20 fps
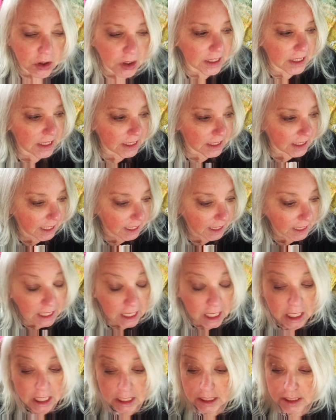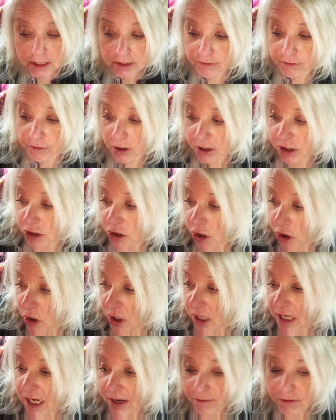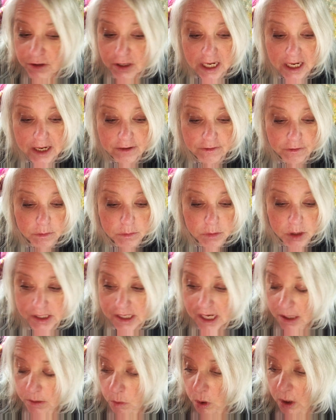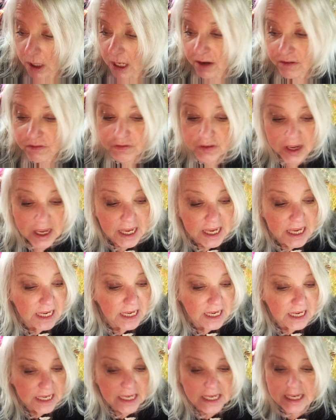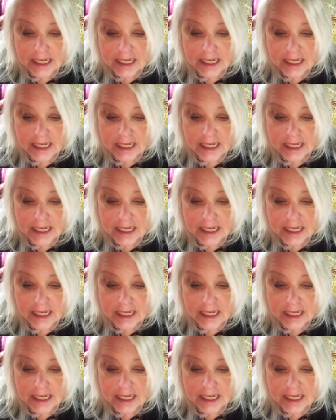and he'd get fresh turkey every day from the sidewalk cafe.